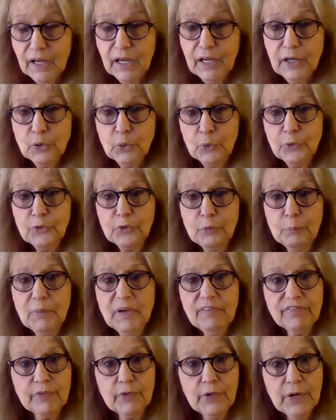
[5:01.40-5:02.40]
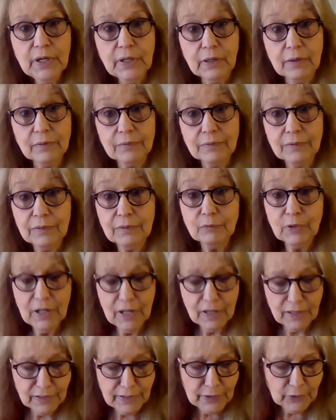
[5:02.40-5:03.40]
in order to be free.
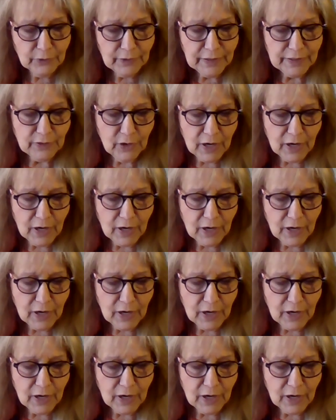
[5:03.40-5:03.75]
Literally,